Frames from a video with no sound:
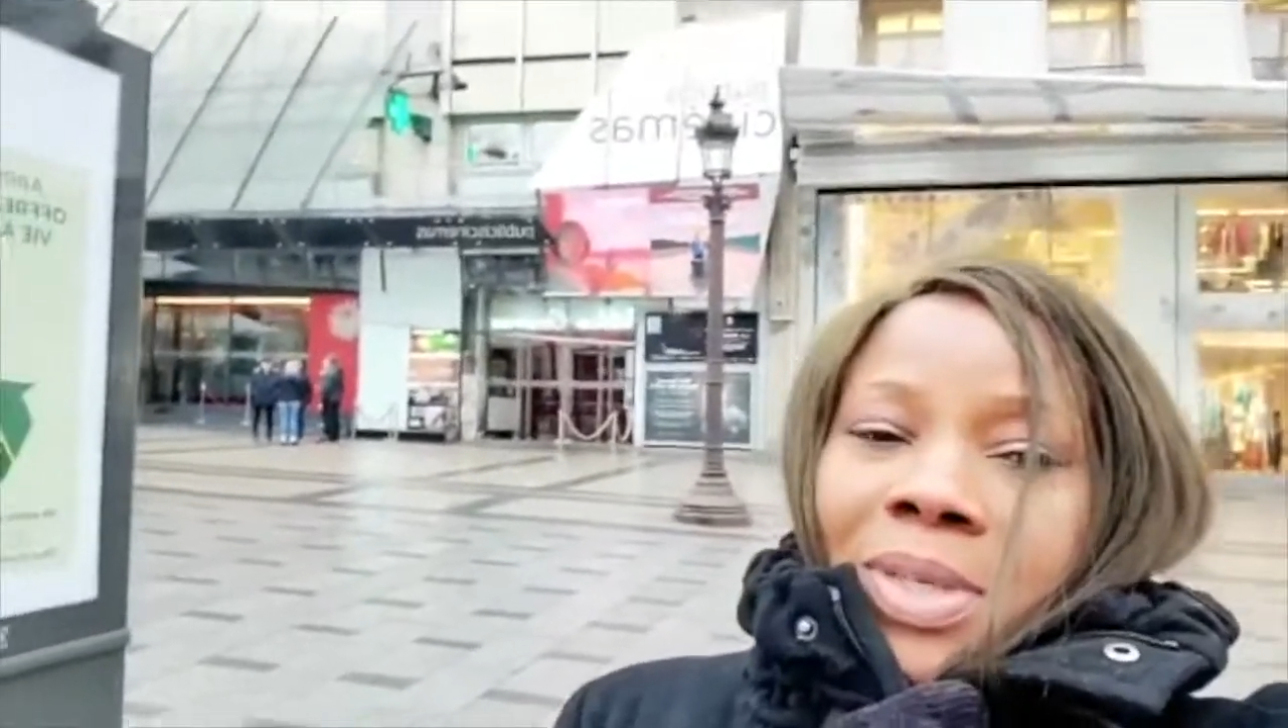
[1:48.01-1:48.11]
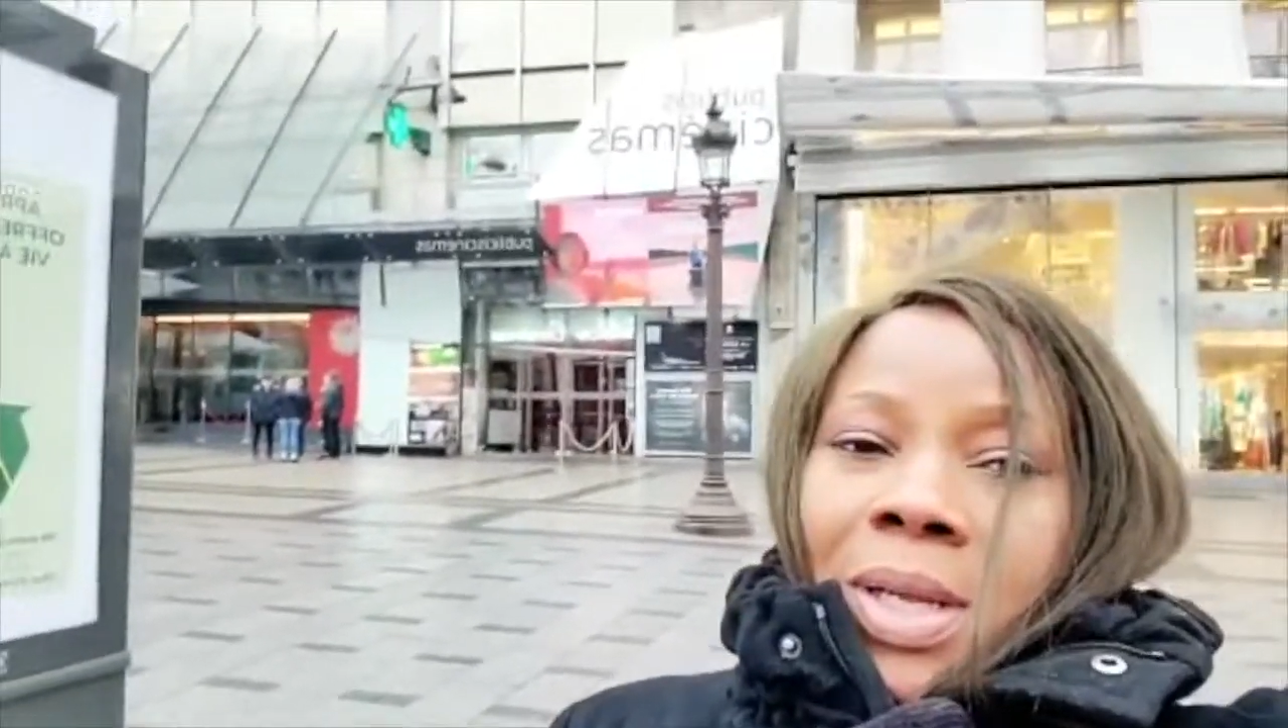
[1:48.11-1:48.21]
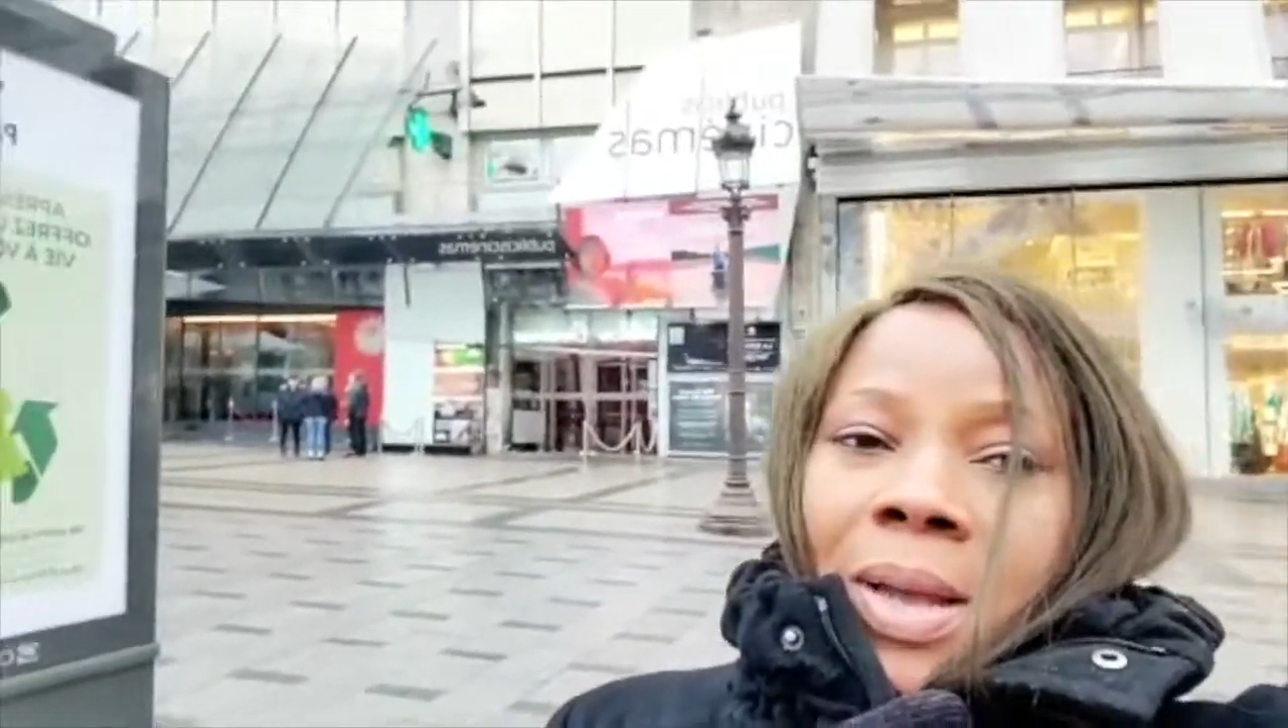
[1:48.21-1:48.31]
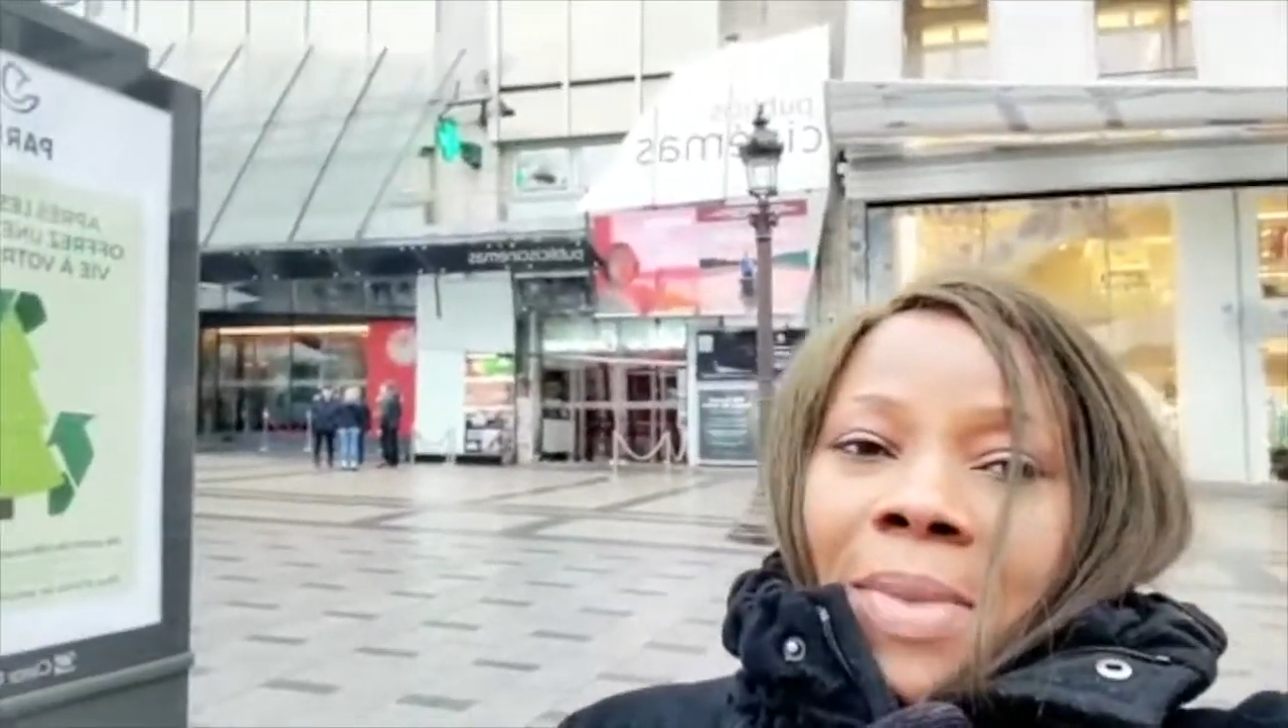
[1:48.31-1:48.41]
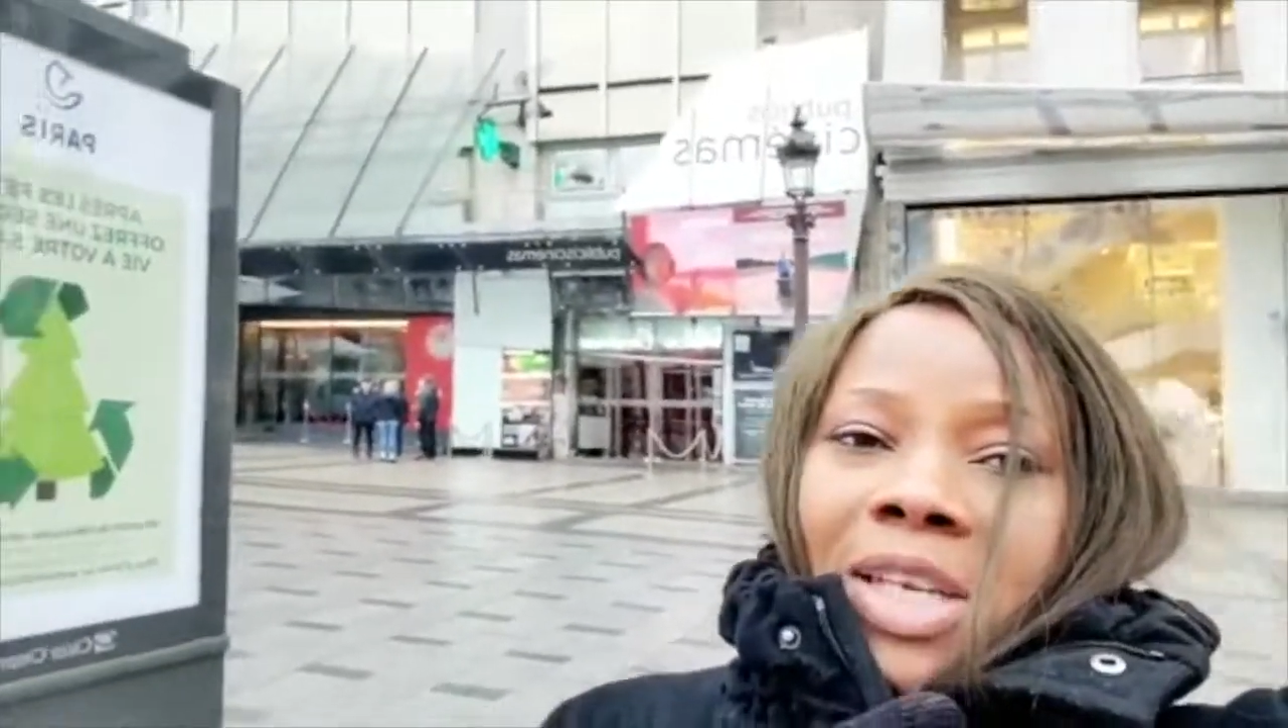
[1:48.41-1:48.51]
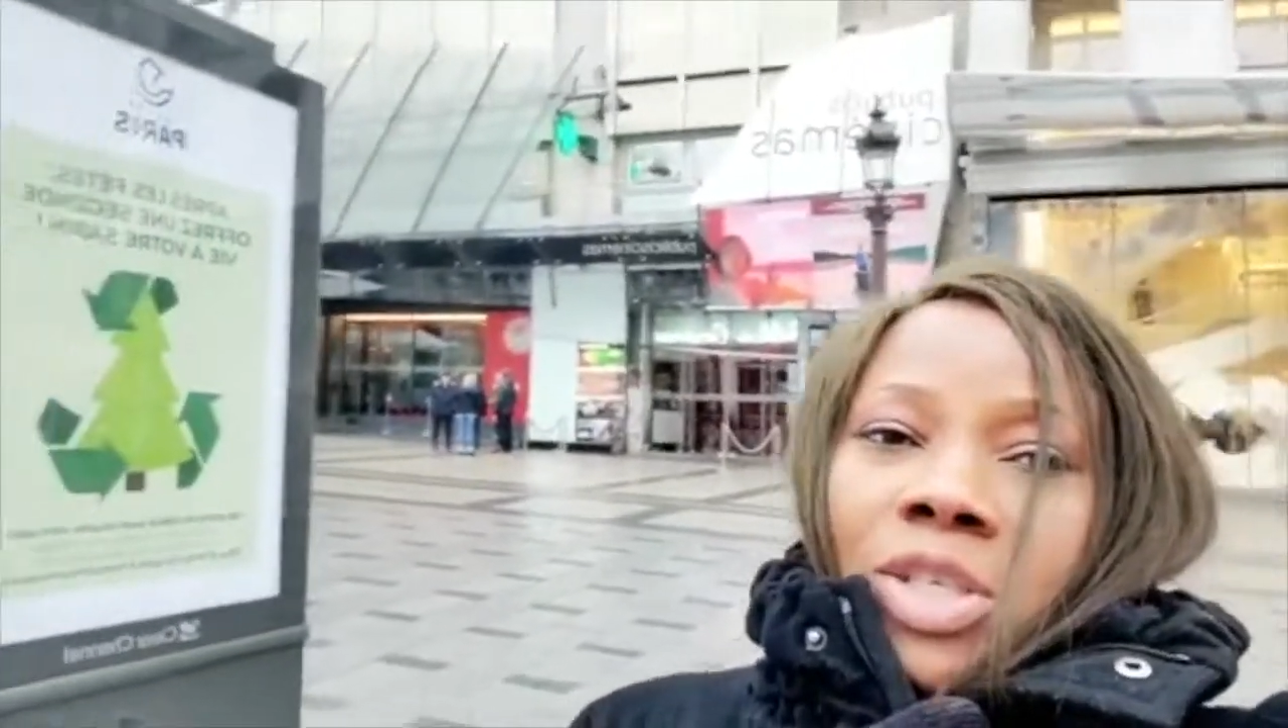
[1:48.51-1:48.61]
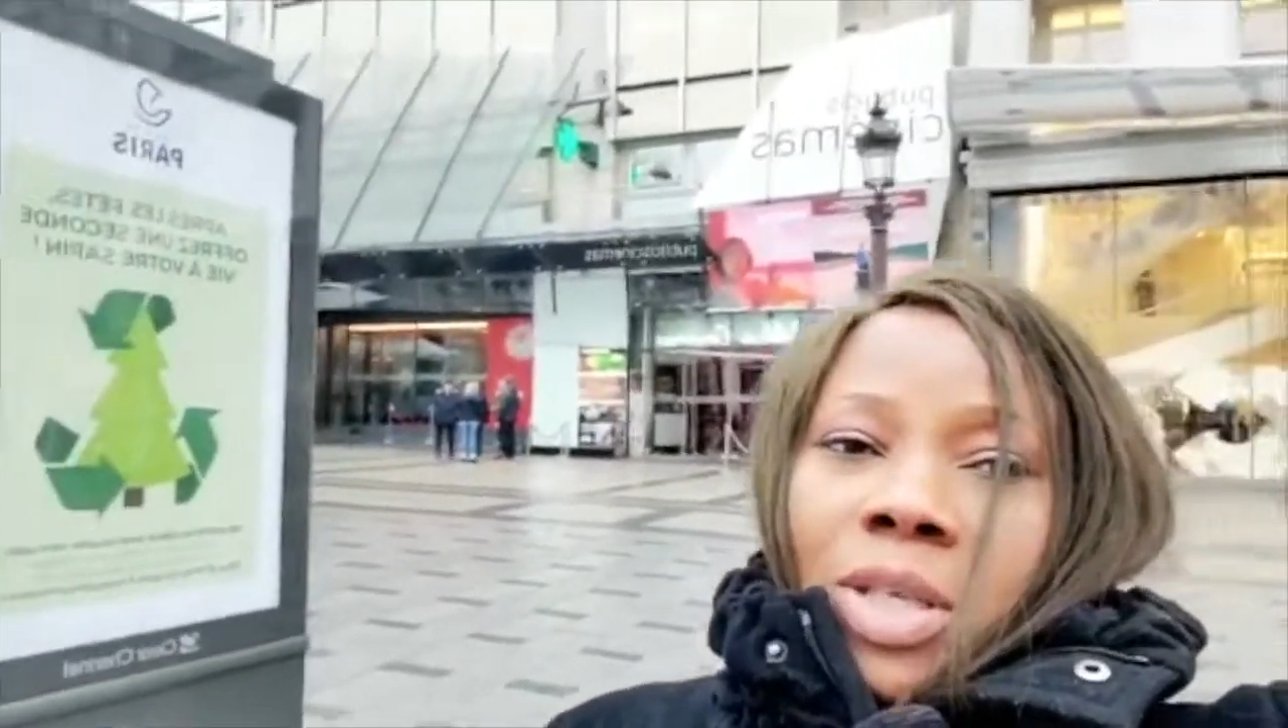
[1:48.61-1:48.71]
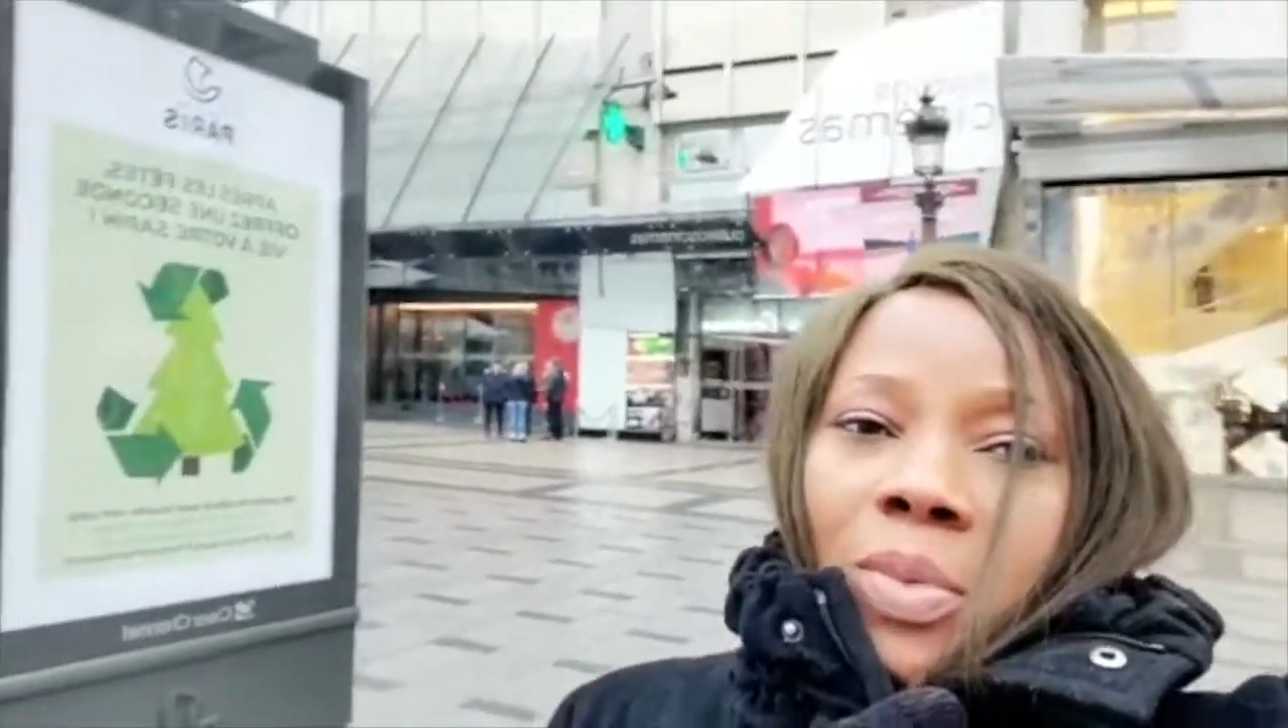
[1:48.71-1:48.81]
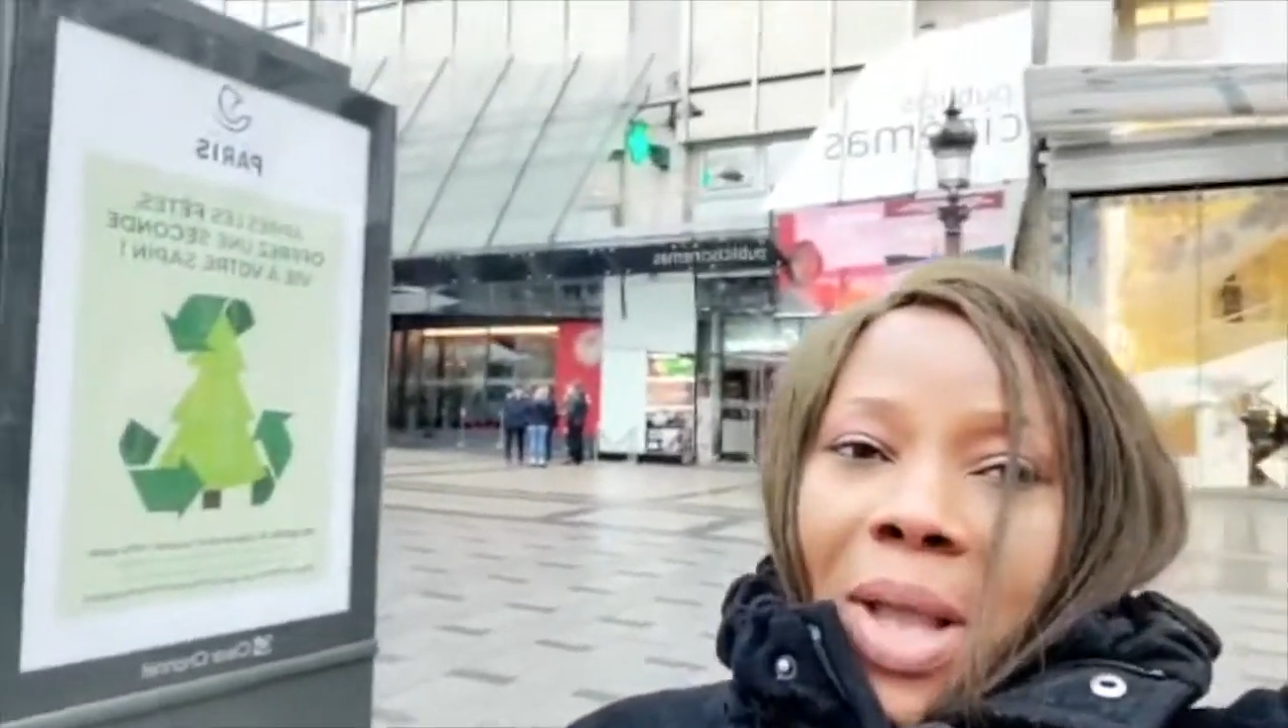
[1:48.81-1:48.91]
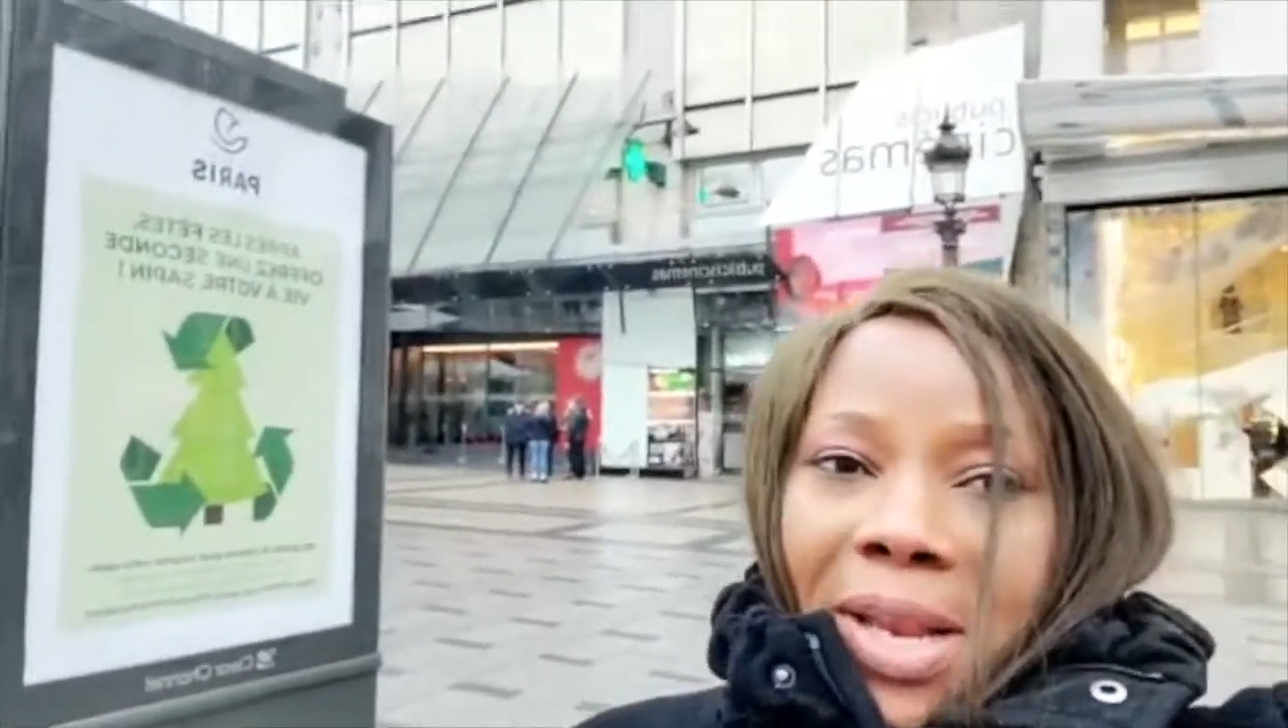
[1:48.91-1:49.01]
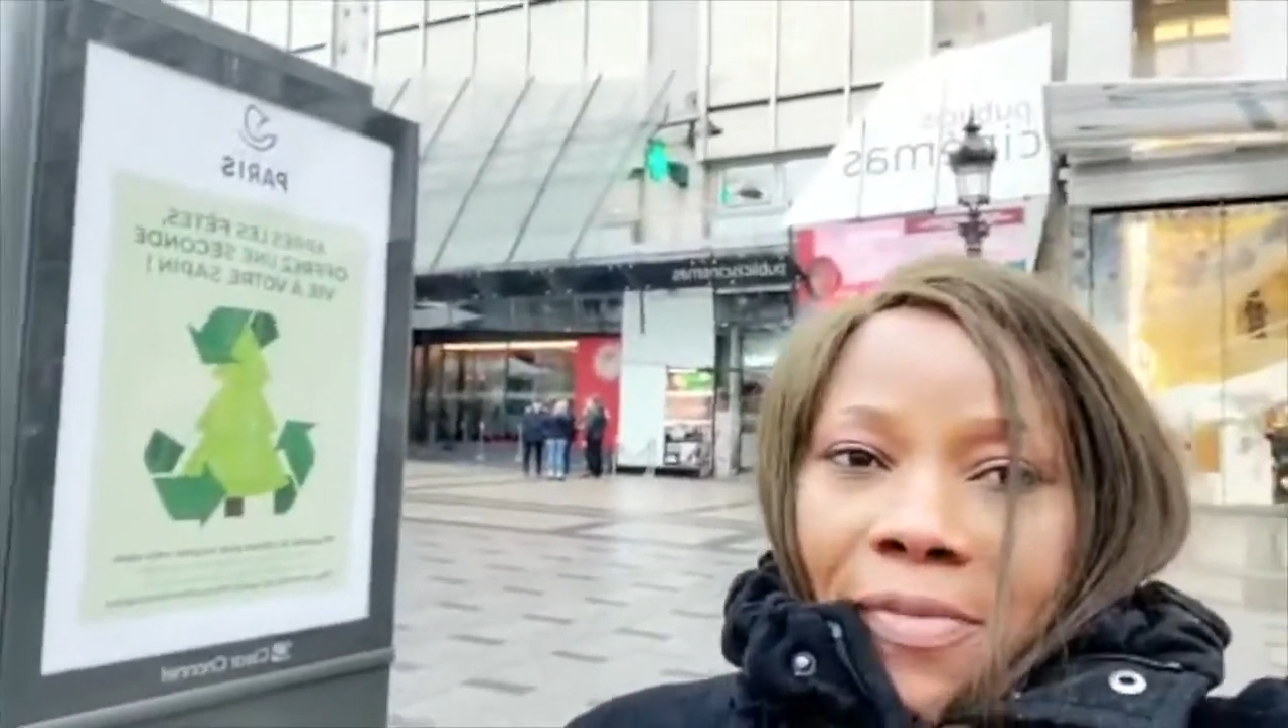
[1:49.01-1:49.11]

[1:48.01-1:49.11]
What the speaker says: I'm actually waiting